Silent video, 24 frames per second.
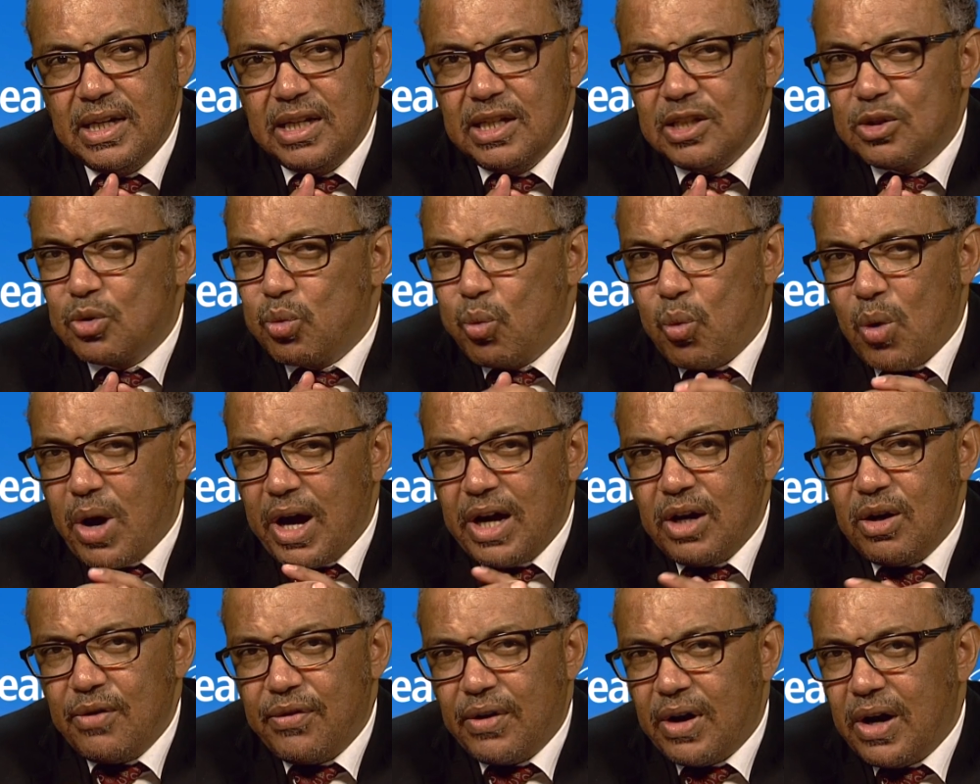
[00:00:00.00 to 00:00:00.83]
It's
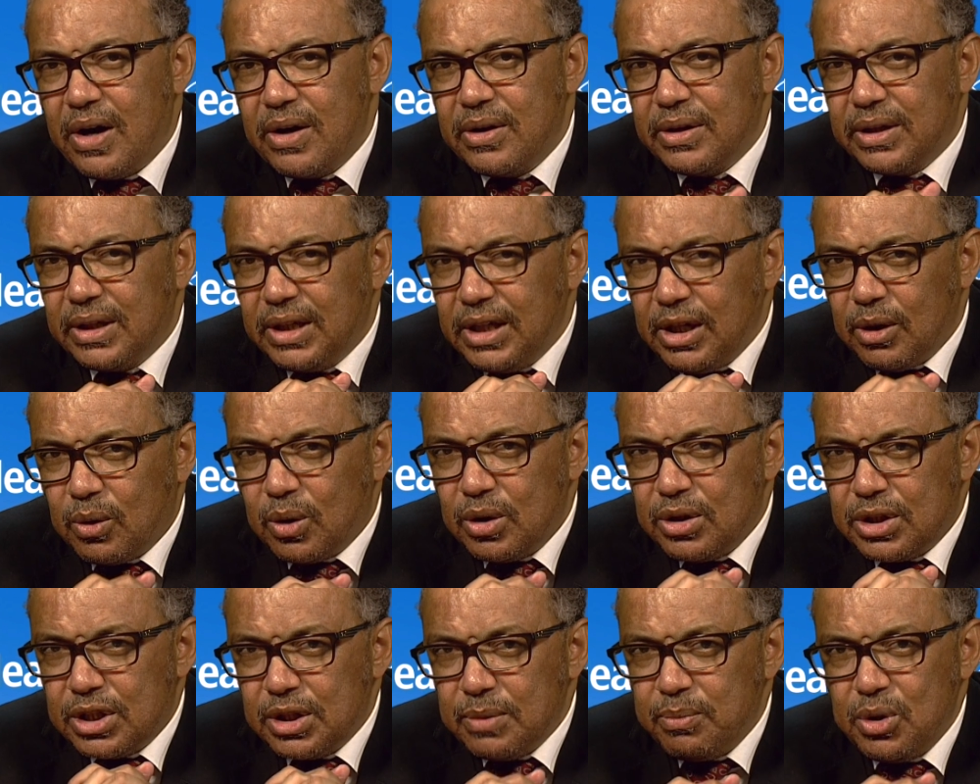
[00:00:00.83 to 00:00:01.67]
one of our key
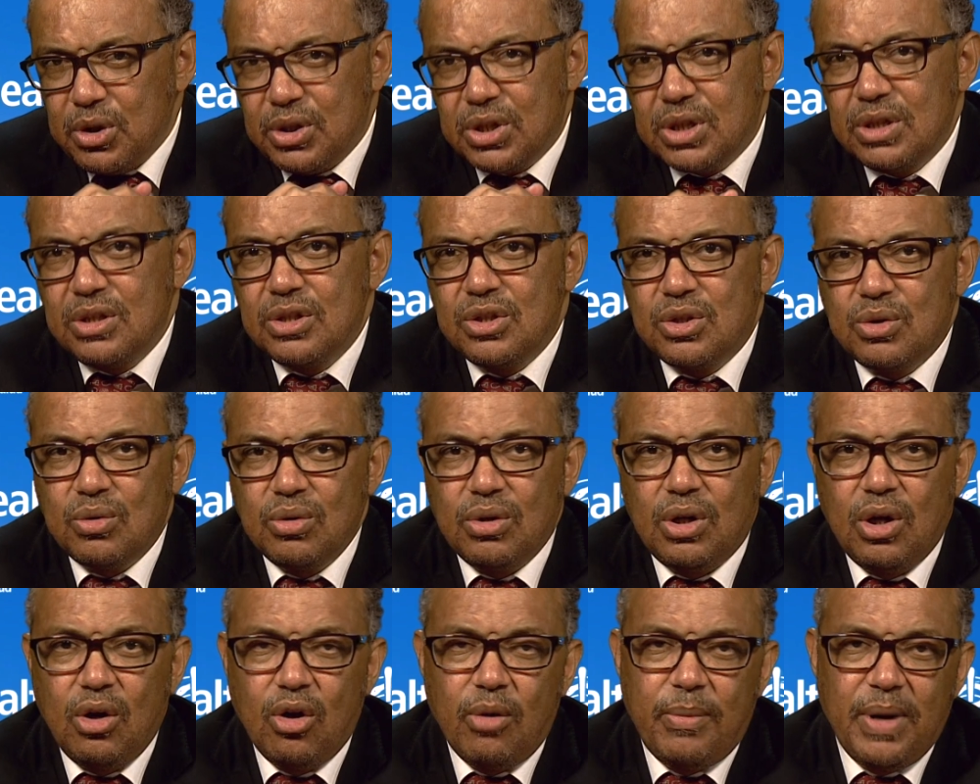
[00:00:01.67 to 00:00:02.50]
contributions to
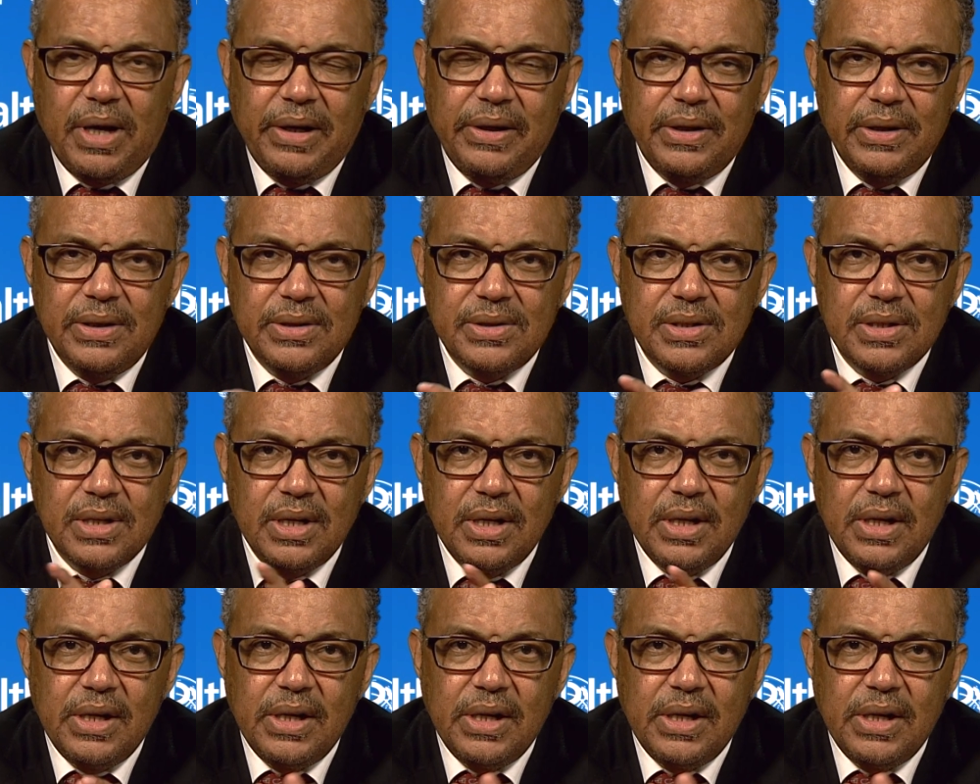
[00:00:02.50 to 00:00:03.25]
global health.